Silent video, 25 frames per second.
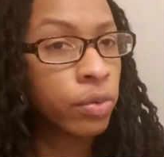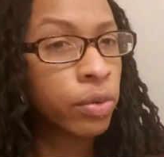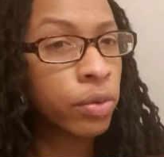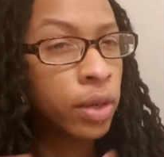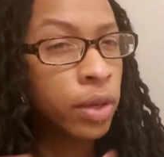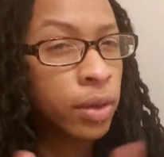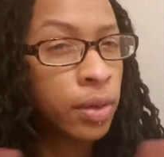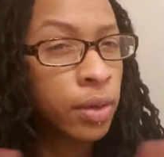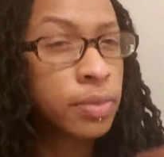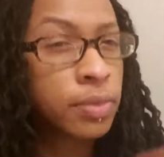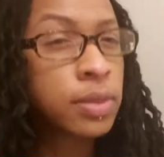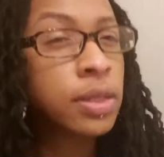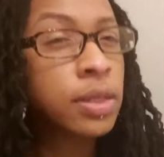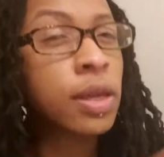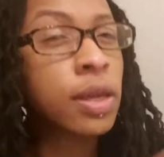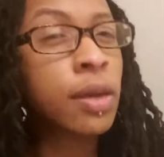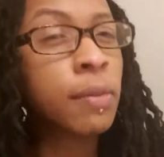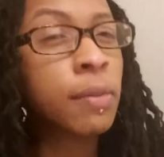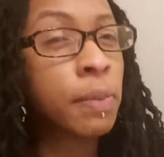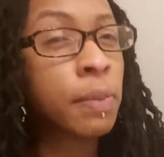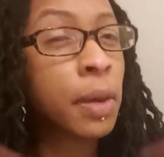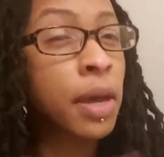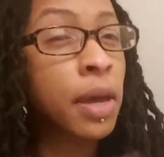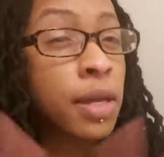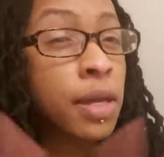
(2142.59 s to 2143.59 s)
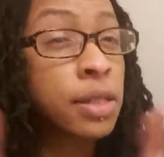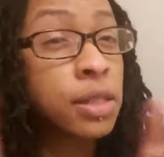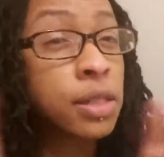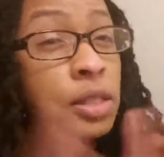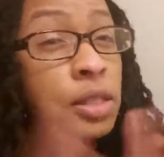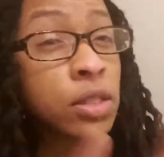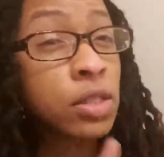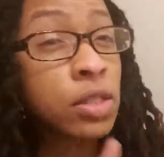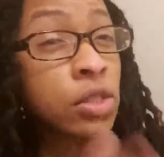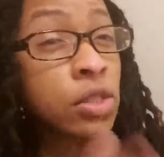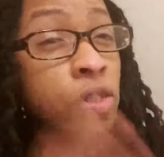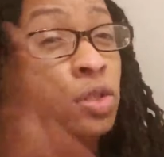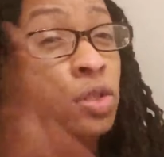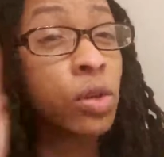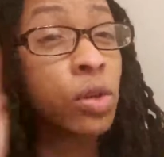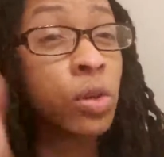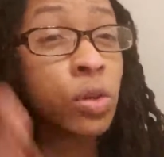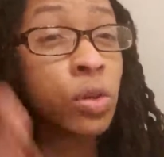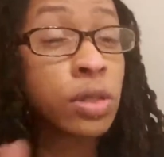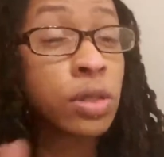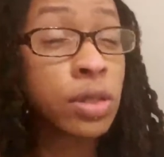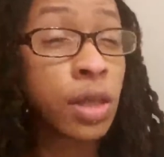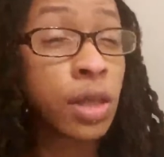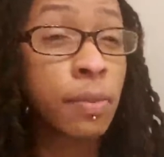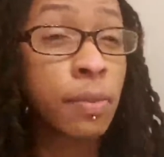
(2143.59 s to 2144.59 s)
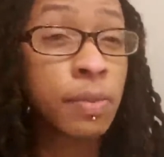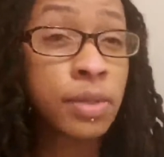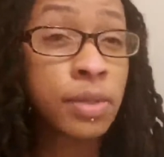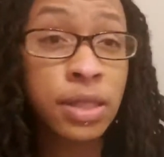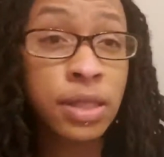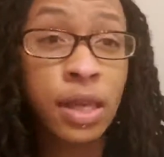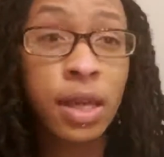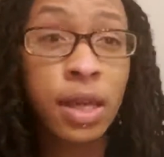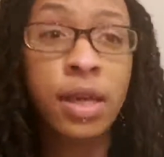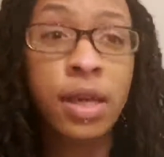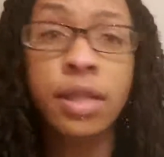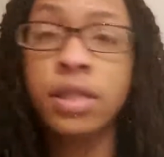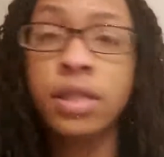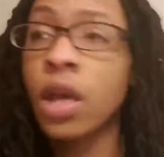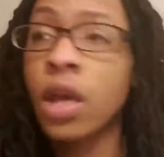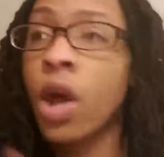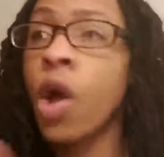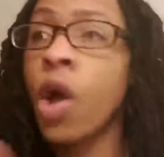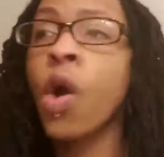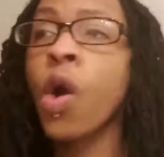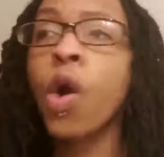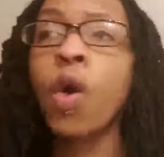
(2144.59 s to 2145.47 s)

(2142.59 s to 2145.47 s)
You get what I'm saying? Pay attention to those type of signs.